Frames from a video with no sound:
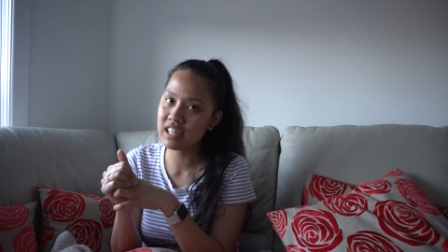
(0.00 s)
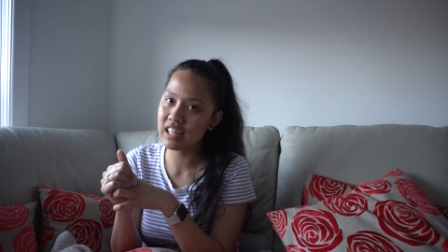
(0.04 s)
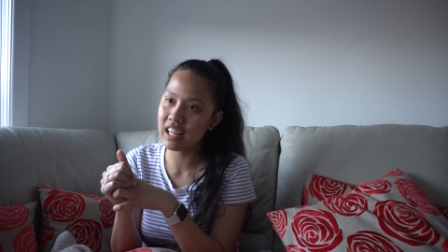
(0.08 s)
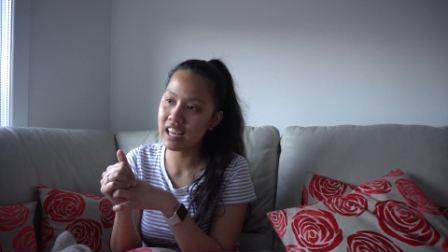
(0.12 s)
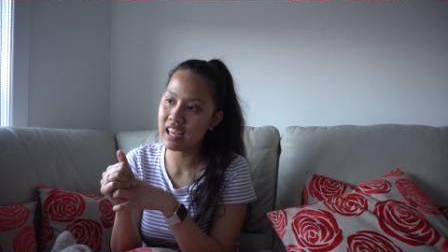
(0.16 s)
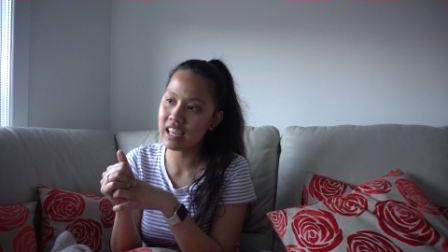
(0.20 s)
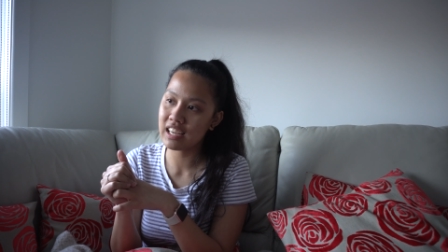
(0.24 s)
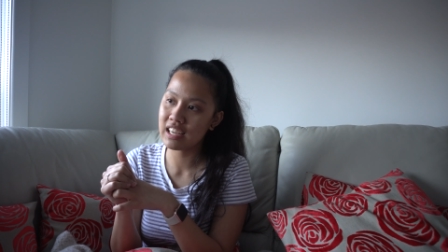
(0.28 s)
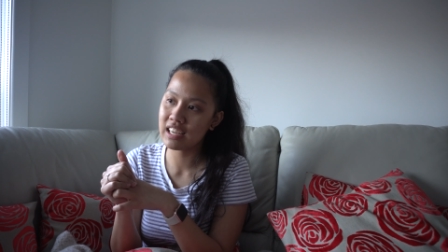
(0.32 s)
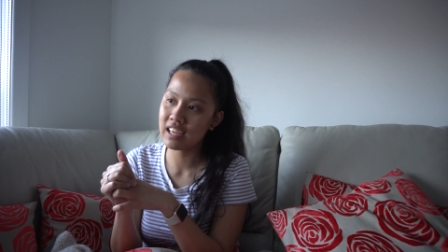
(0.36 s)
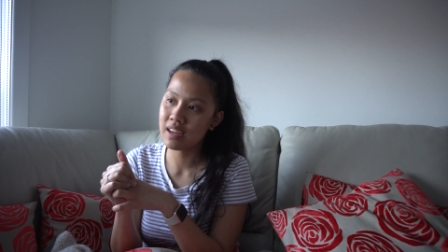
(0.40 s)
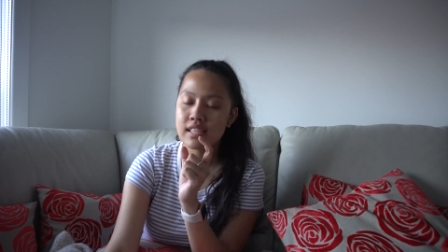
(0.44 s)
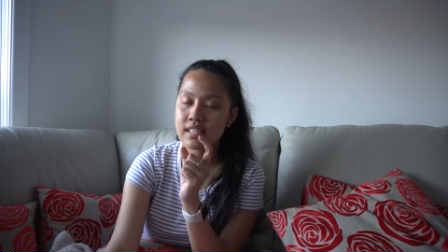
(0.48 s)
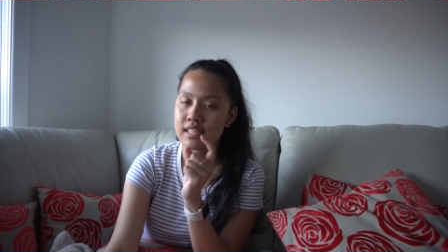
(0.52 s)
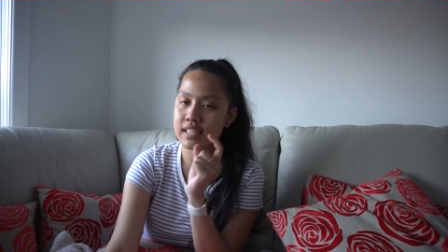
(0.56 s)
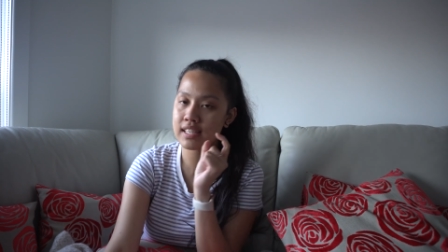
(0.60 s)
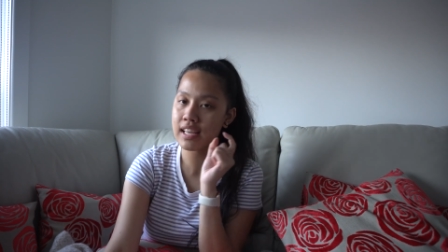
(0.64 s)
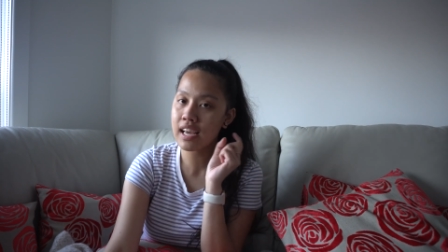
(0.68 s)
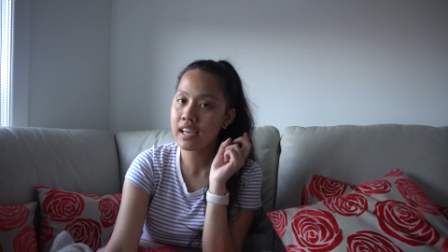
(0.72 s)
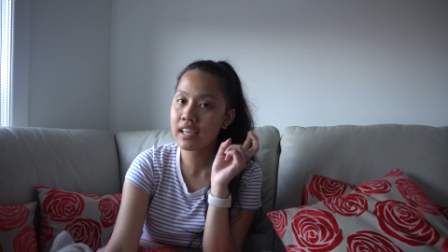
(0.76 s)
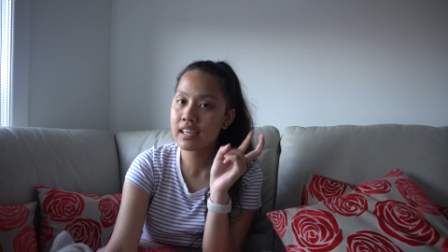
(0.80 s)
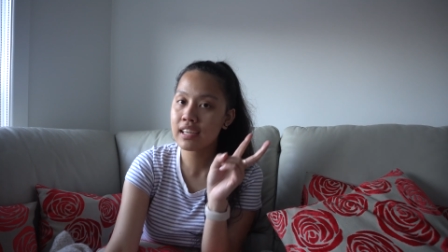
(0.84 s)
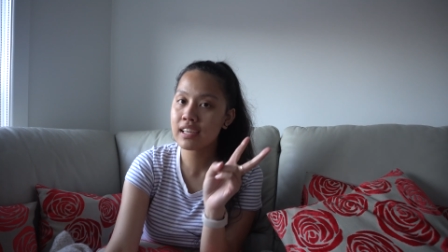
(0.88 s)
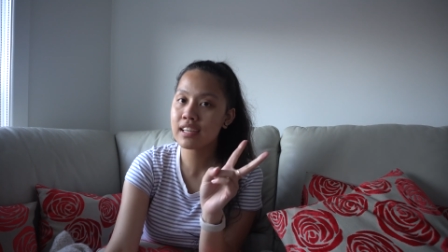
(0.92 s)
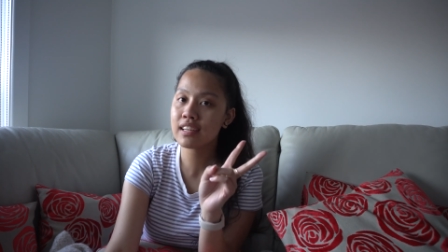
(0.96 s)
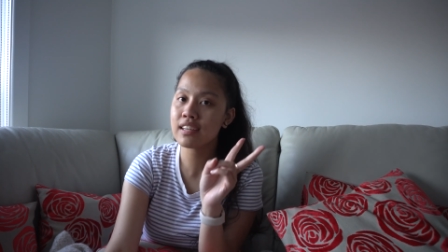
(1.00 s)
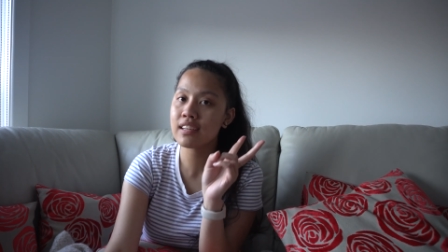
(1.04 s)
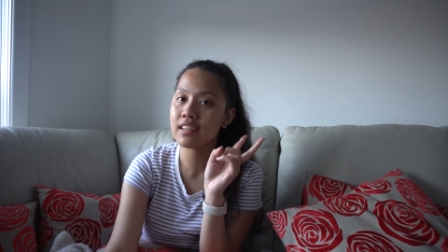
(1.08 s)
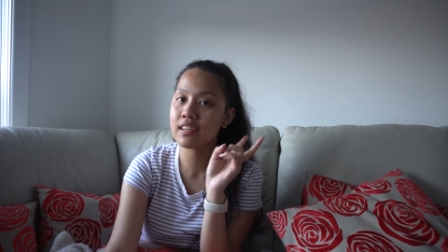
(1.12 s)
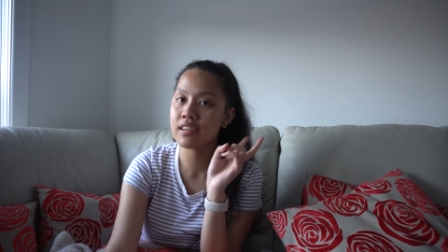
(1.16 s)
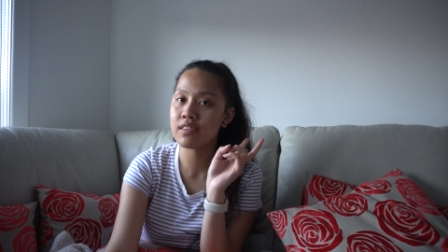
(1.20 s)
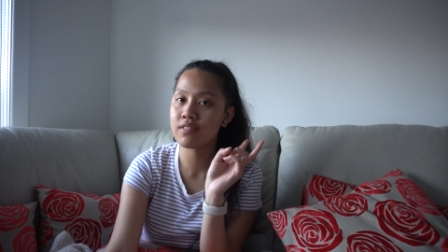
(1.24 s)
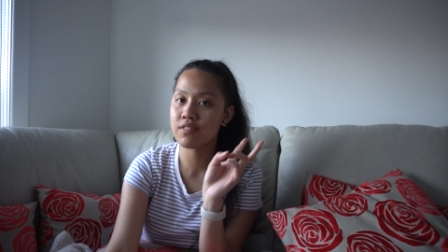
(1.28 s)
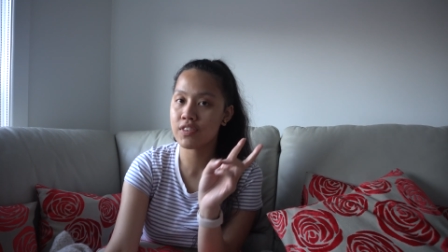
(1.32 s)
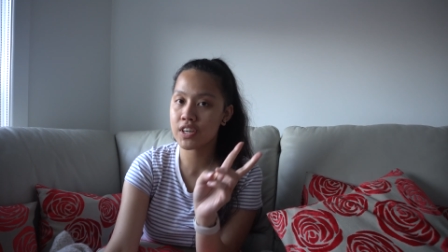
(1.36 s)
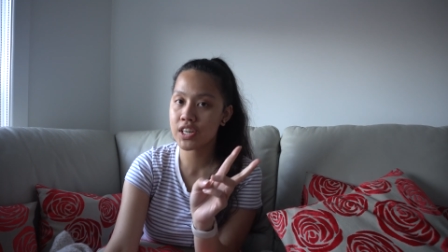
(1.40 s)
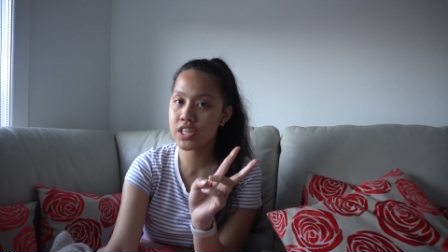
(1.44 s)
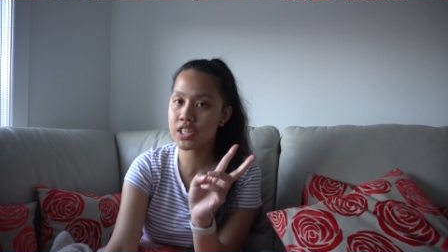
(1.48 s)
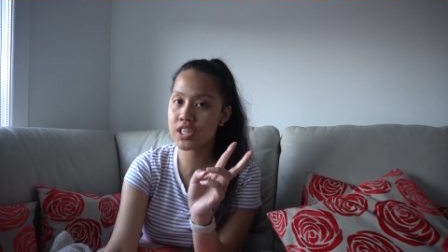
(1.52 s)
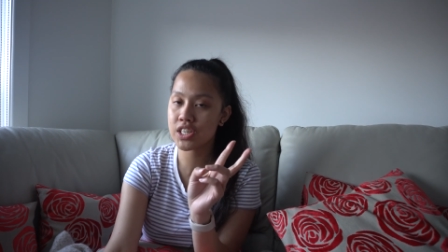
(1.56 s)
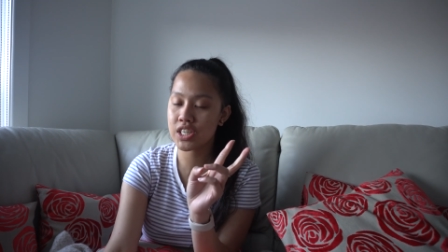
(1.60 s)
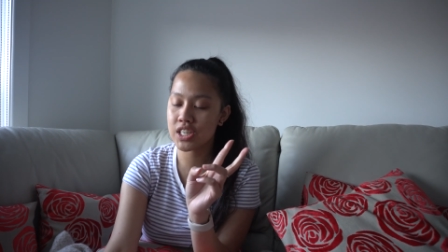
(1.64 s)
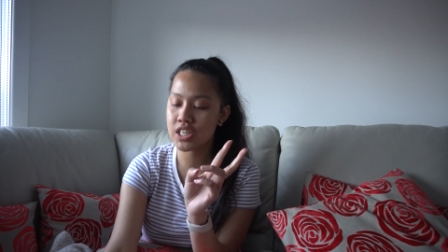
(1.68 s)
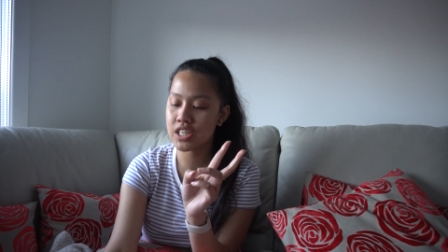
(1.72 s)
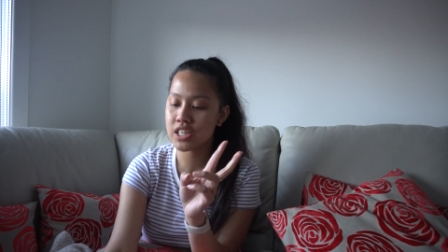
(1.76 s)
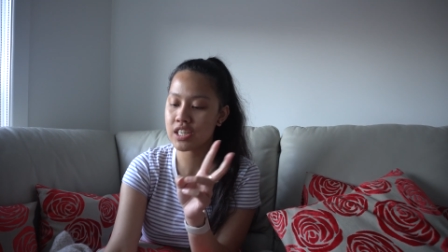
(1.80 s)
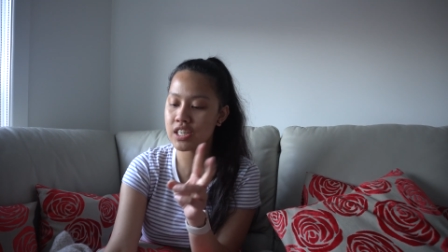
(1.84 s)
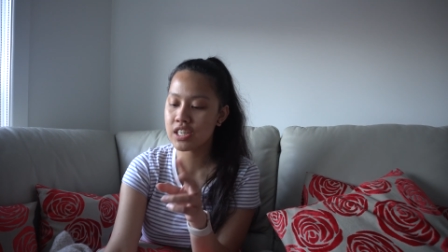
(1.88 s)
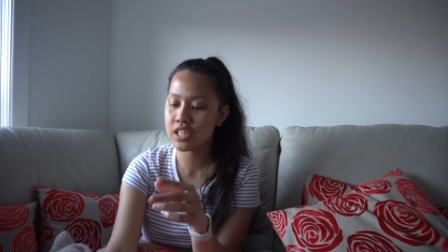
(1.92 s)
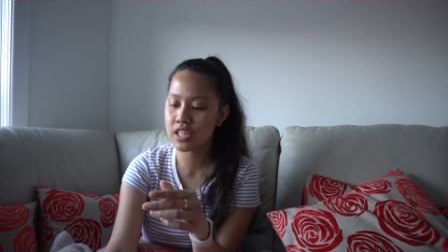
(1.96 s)
like the second
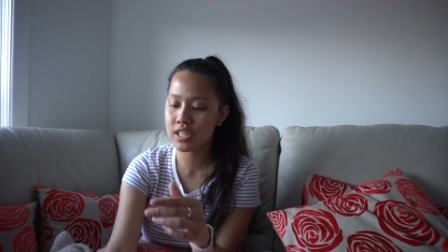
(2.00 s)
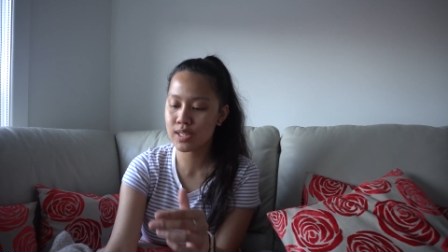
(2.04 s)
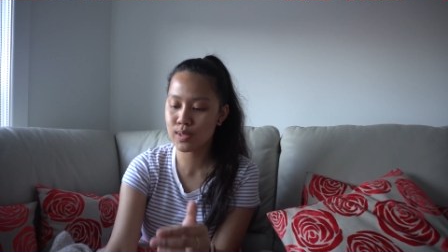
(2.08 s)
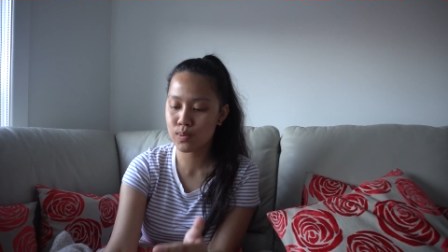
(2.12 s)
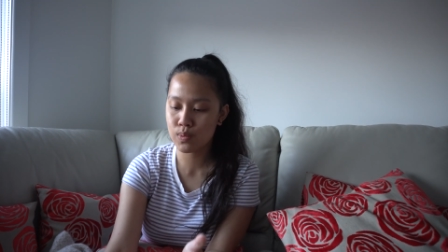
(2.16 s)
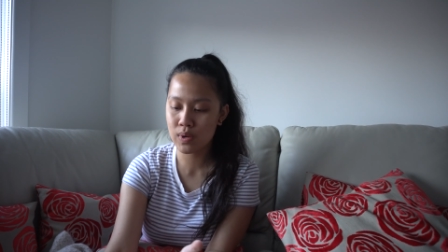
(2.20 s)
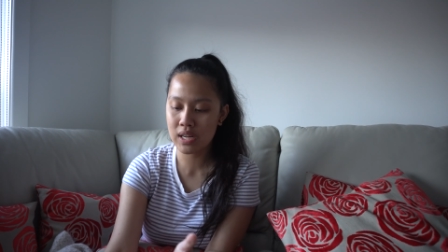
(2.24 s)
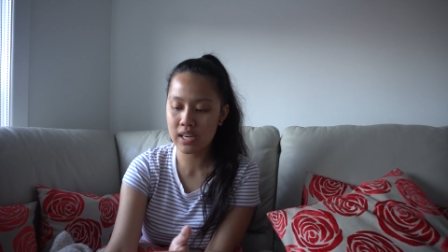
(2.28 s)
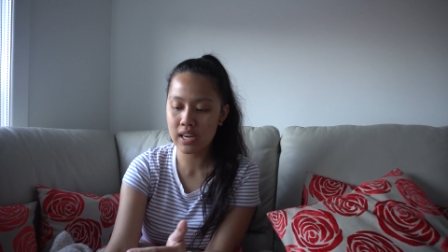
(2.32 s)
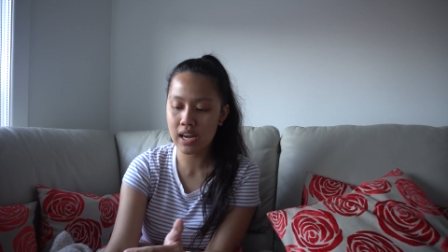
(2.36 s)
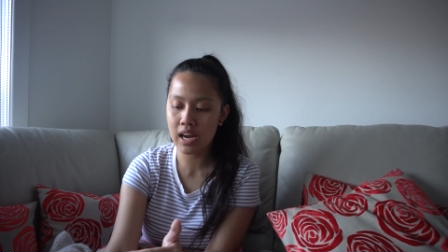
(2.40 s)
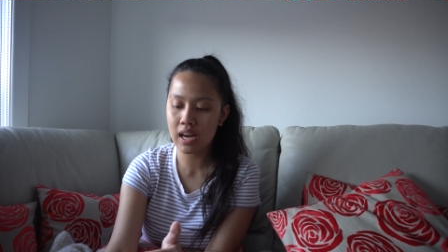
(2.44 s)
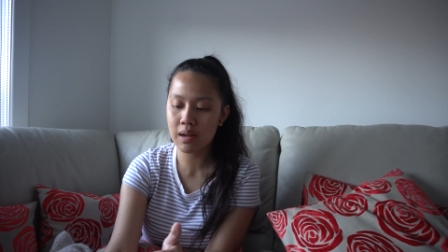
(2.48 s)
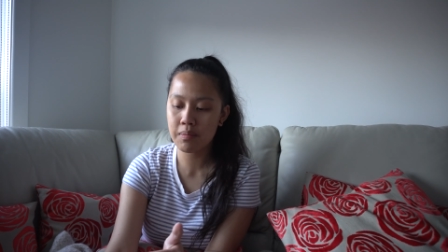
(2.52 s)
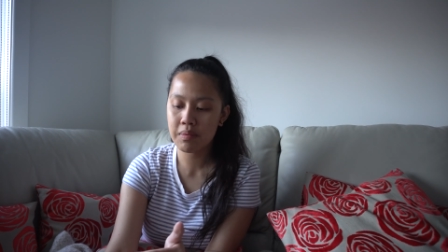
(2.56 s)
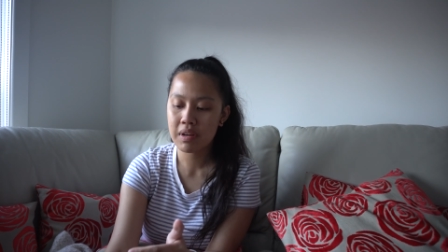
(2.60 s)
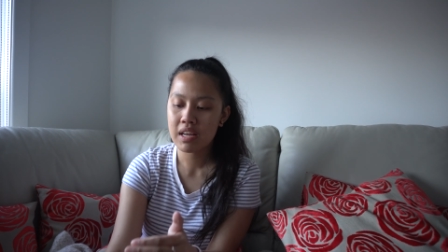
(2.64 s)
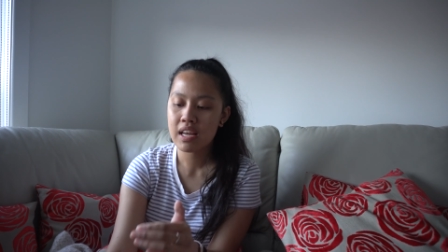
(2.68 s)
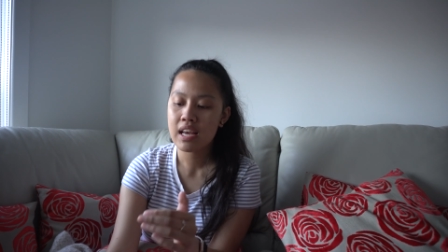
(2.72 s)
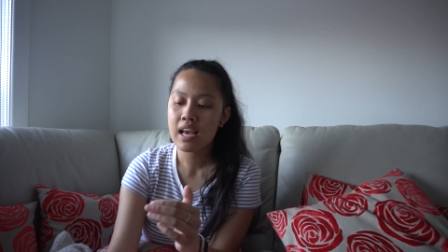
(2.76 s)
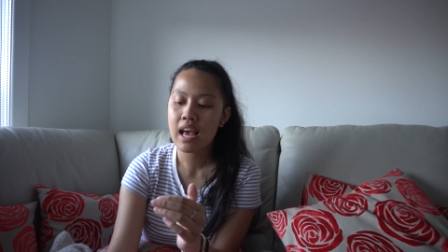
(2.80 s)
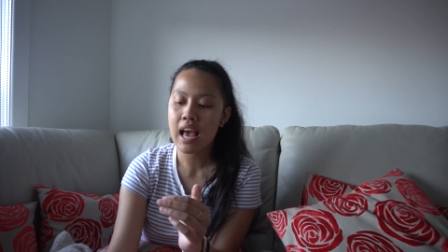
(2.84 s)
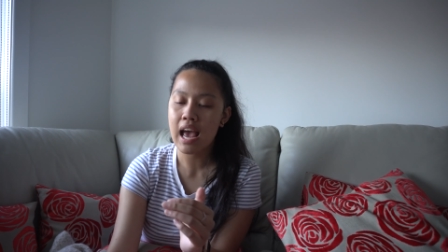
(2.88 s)
version just went up